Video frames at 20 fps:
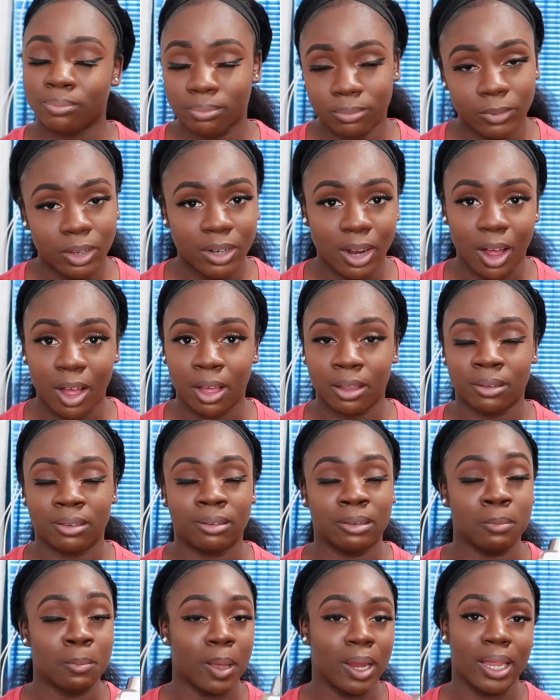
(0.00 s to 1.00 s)
you know,
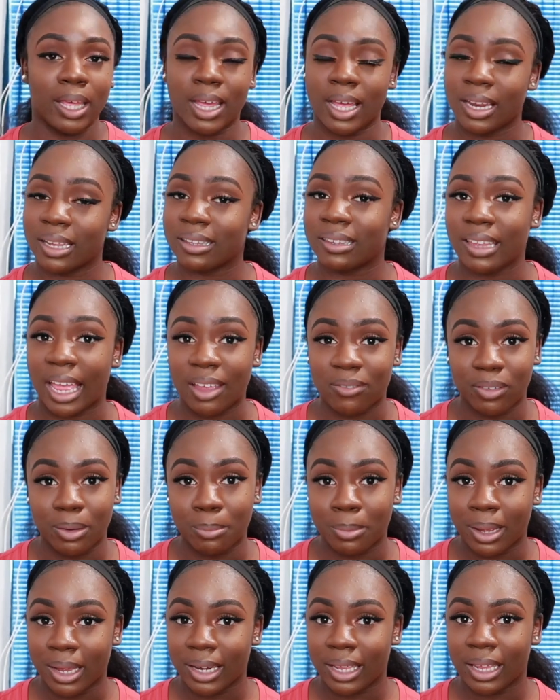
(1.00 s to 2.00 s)
smelling good and
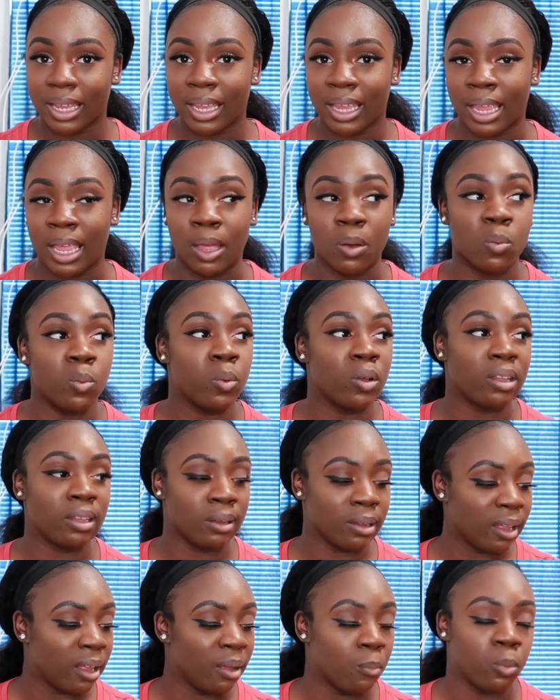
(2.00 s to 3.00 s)
saving money
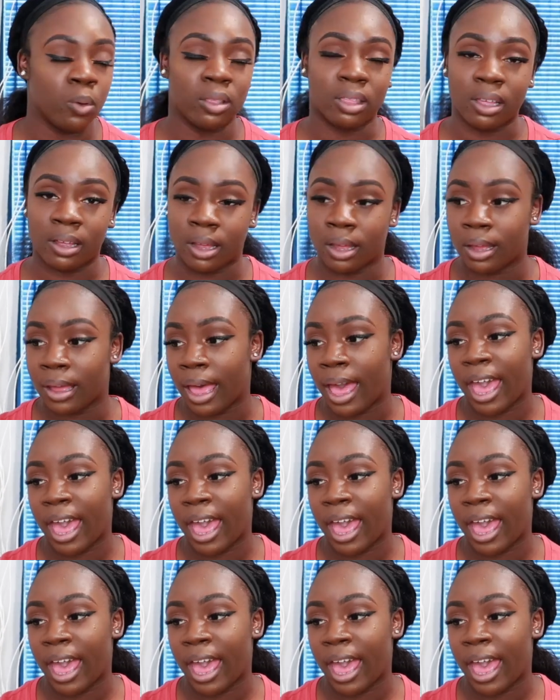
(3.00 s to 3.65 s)
with, with a